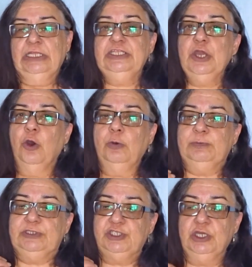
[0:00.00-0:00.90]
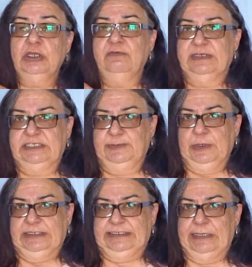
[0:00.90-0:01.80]
the observer's
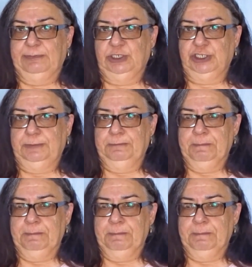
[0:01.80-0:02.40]
perception